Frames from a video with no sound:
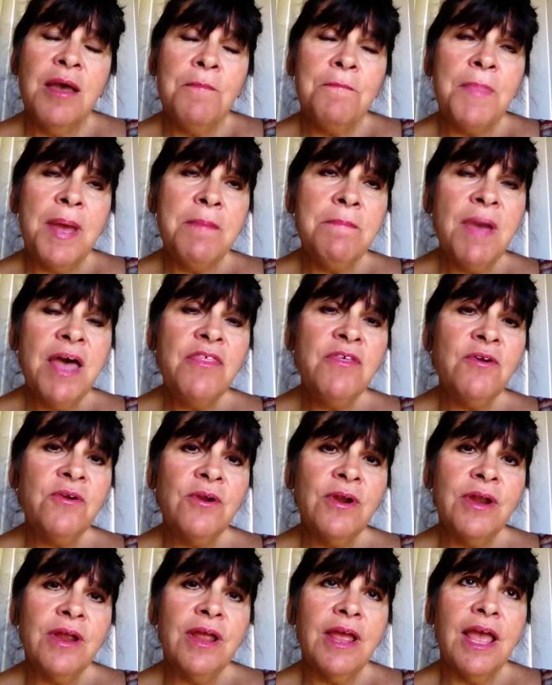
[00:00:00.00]
My
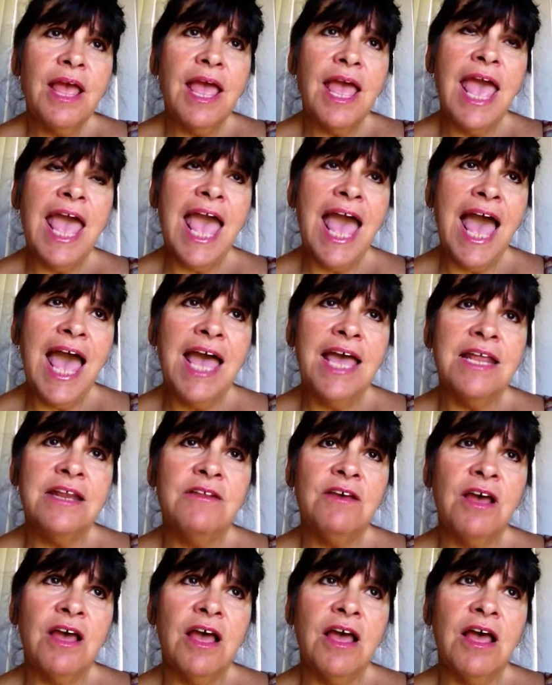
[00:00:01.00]
mother
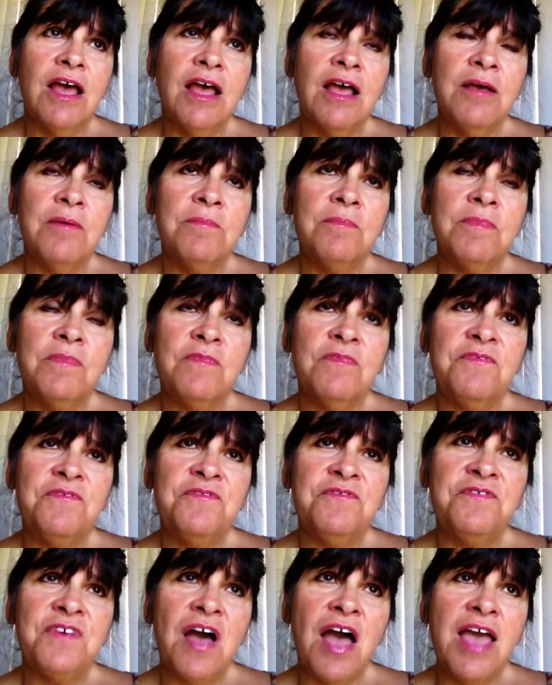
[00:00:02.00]
had
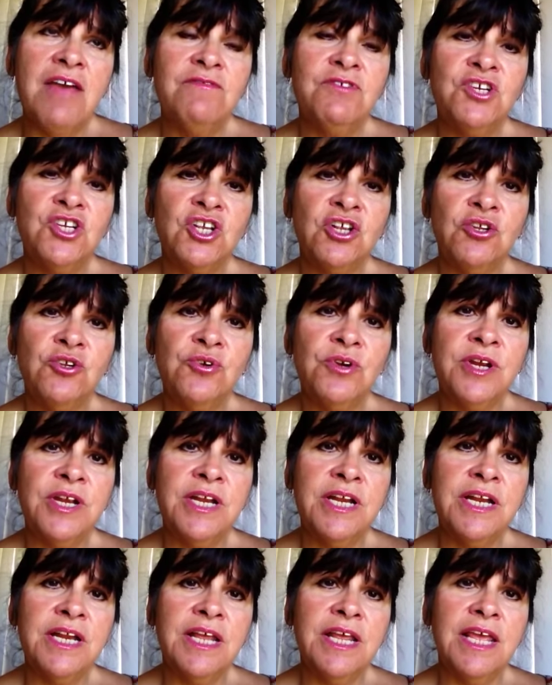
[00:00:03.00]
4
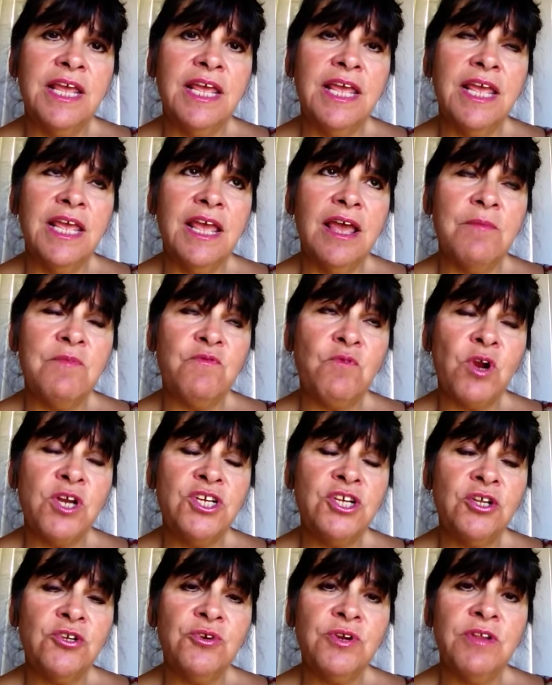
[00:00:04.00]
children in
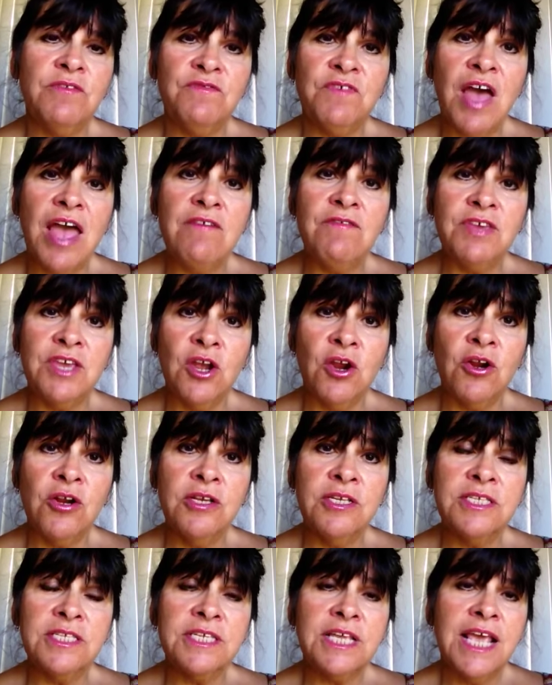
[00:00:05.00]
5
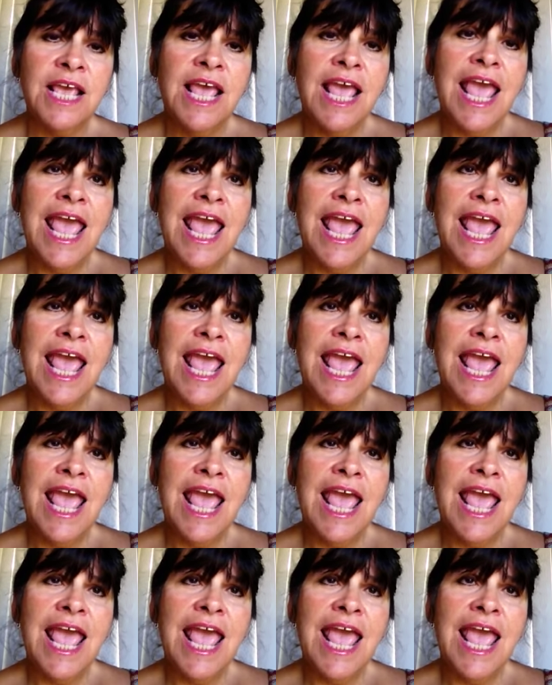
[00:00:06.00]
years,